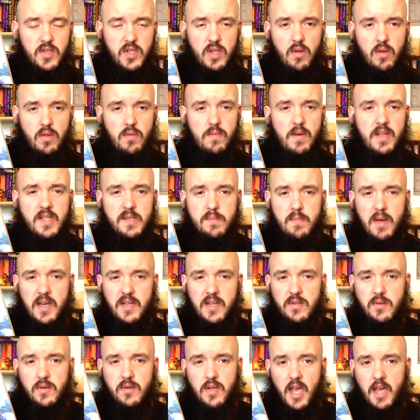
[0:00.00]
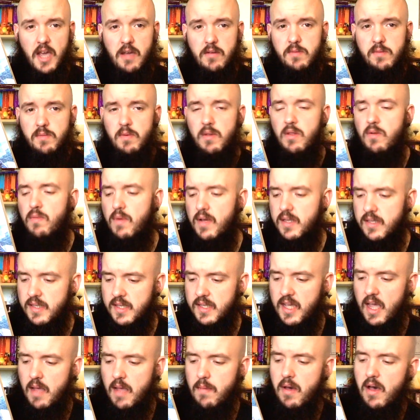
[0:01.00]
not the ones based on games, but the ones
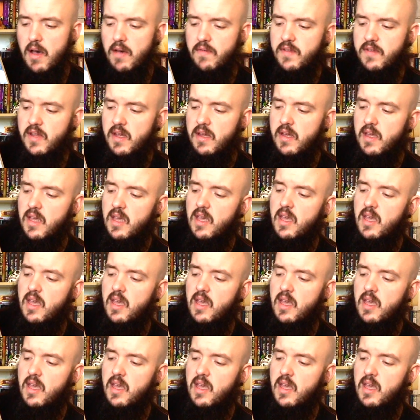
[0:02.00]
that came after.